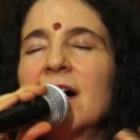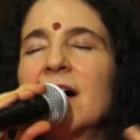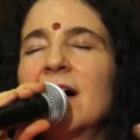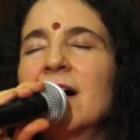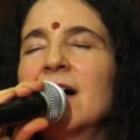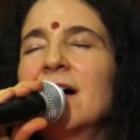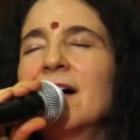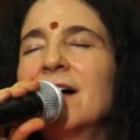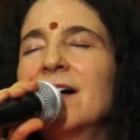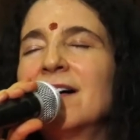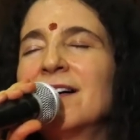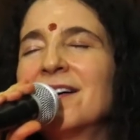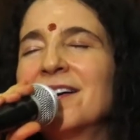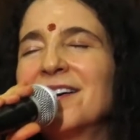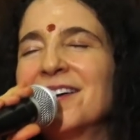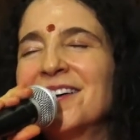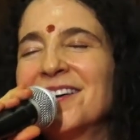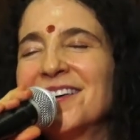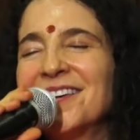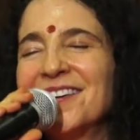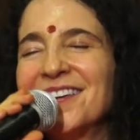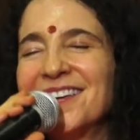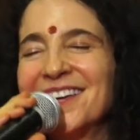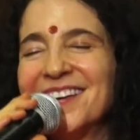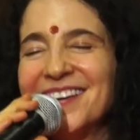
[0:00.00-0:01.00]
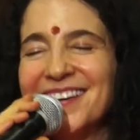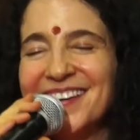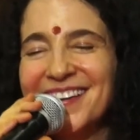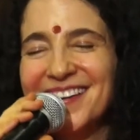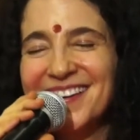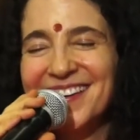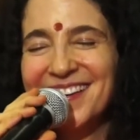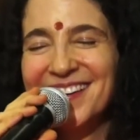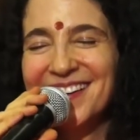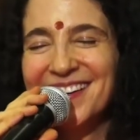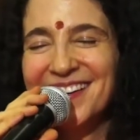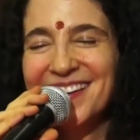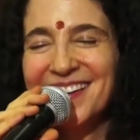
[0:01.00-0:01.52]
oh,
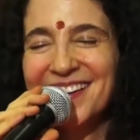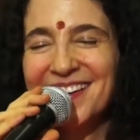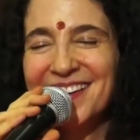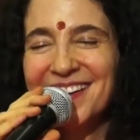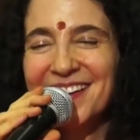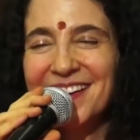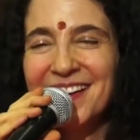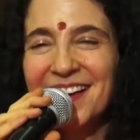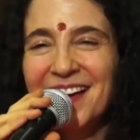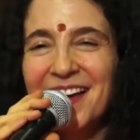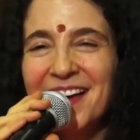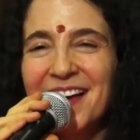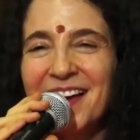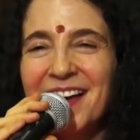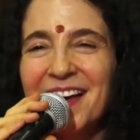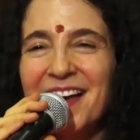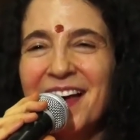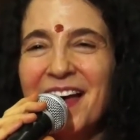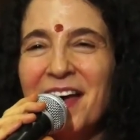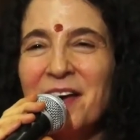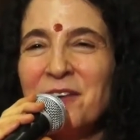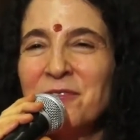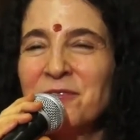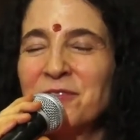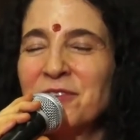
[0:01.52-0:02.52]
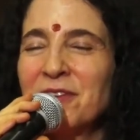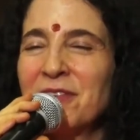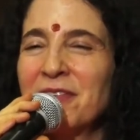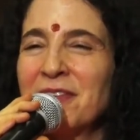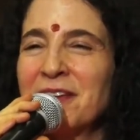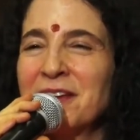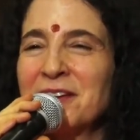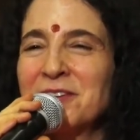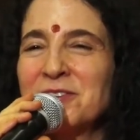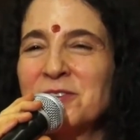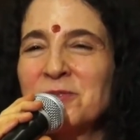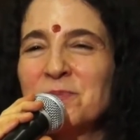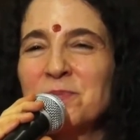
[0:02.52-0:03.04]

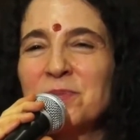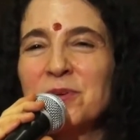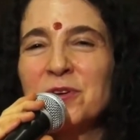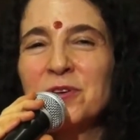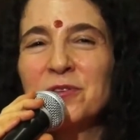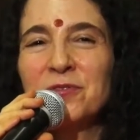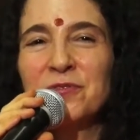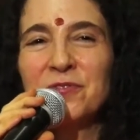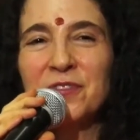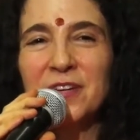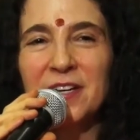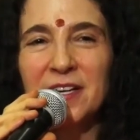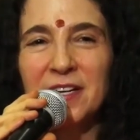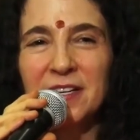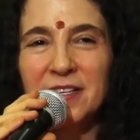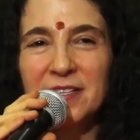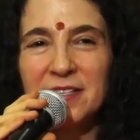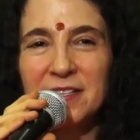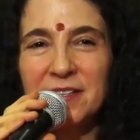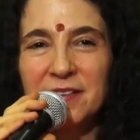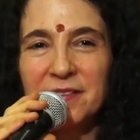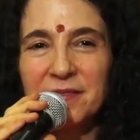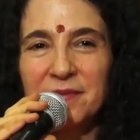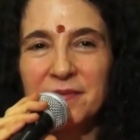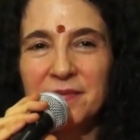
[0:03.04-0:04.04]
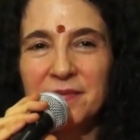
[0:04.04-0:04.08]
everything is perfect,